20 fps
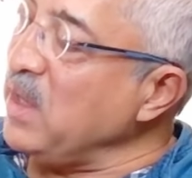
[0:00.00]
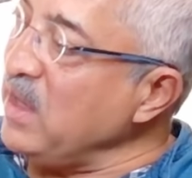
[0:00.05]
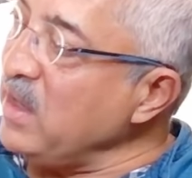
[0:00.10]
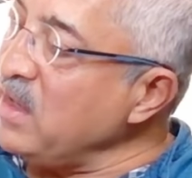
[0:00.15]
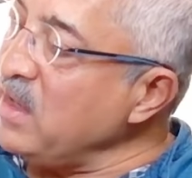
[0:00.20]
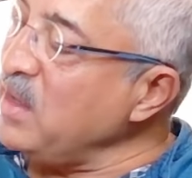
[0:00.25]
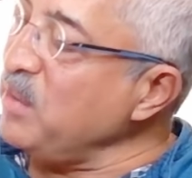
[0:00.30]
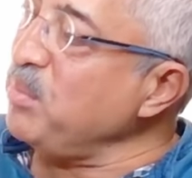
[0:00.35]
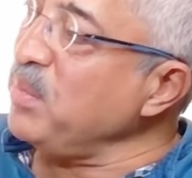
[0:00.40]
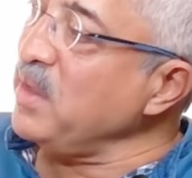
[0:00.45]

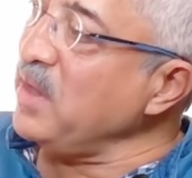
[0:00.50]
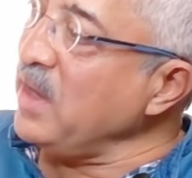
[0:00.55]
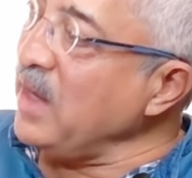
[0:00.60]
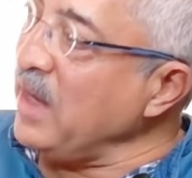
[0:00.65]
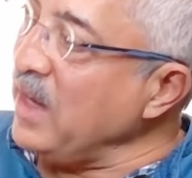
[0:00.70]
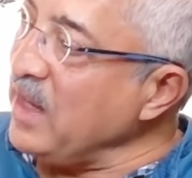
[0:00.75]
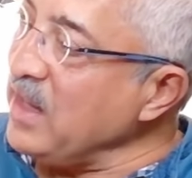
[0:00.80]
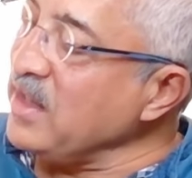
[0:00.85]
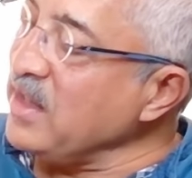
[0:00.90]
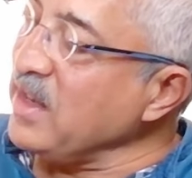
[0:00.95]
multiple
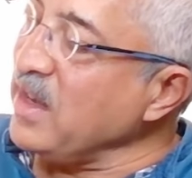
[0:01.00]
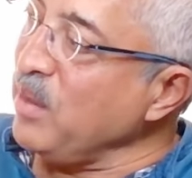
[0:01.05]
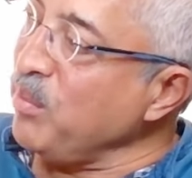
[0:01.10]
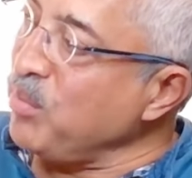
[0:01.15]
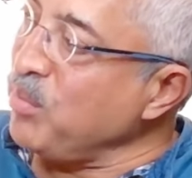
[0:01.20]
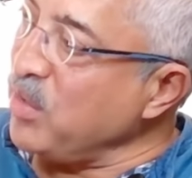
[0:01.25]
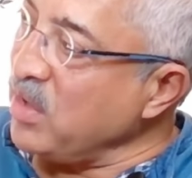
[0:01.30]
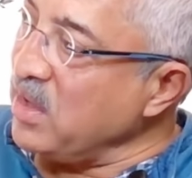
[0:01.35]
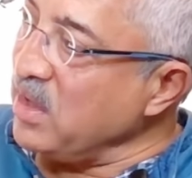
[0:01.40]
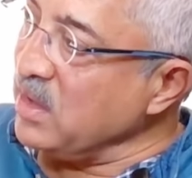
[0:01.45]
healthcare
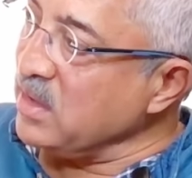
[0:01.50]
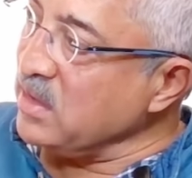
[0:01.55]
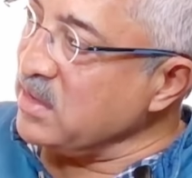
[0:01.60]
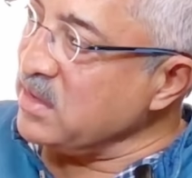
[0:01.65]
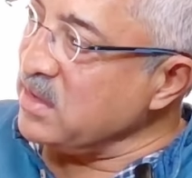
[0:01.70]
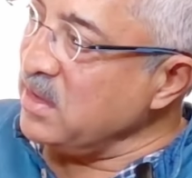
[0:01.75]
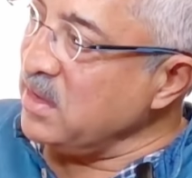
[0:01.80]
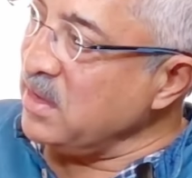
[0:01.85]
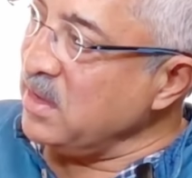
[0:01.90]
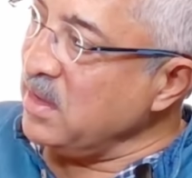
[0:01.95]

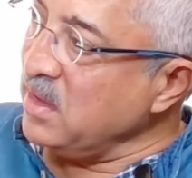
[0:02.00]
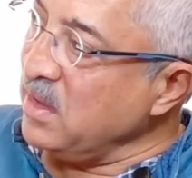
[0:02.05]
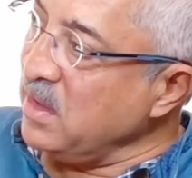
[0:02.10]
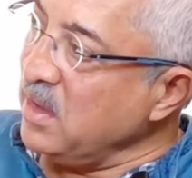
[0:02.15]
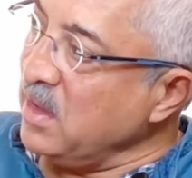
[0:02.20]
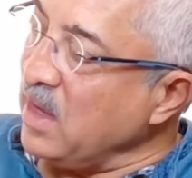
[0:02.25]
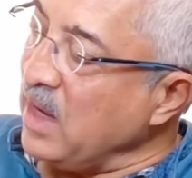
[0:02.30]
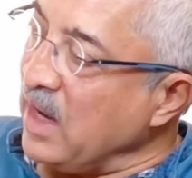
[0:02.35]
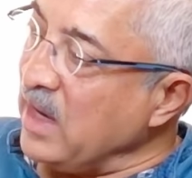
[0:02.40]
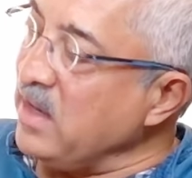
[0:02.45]
products,
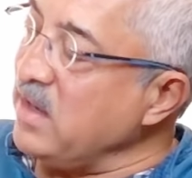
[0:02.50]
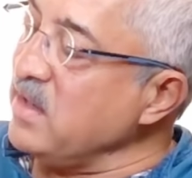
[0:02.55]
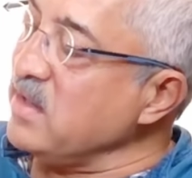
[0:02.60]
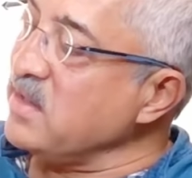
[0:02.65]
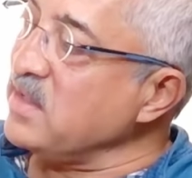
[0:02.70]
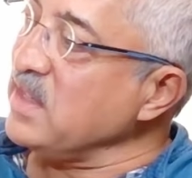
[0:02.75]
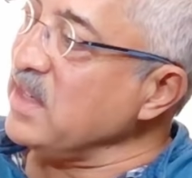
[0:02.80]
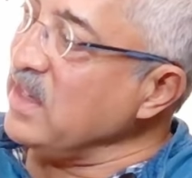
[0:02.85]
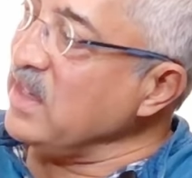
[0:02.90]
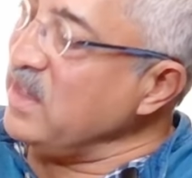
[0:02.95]

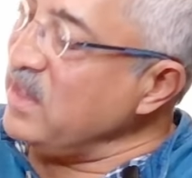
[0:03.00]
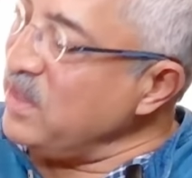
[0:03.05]
addressing